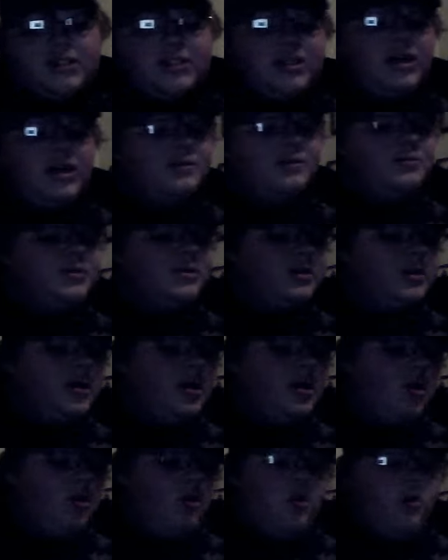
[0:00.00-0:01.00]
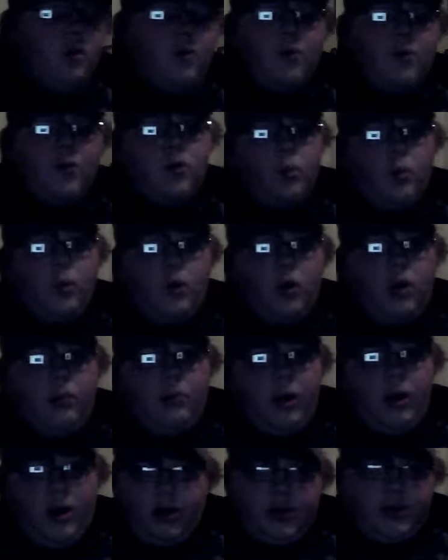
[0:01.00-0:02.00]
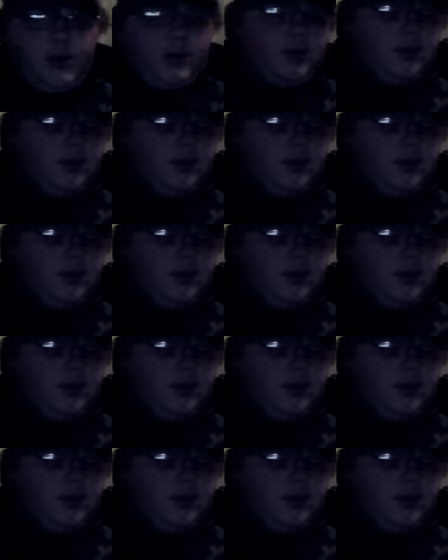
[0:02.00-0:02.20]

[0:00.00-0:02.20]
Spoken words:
shops or Walmart.